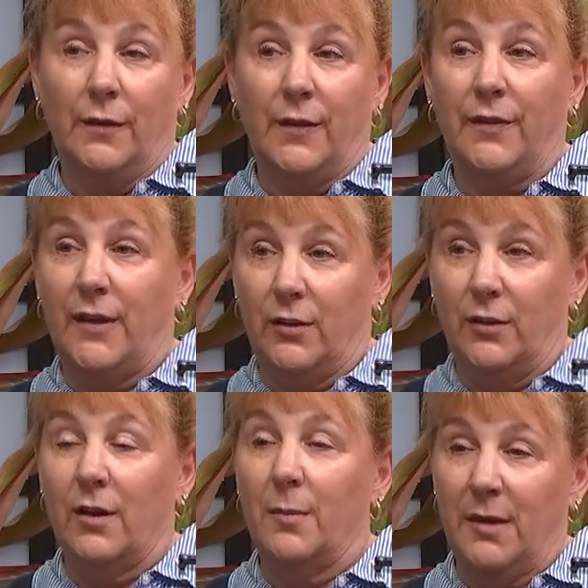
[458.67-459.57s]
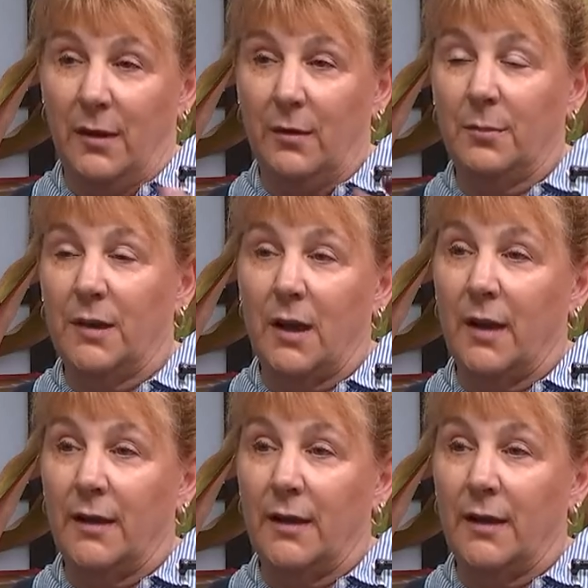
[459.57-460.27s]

that they could come in and apply.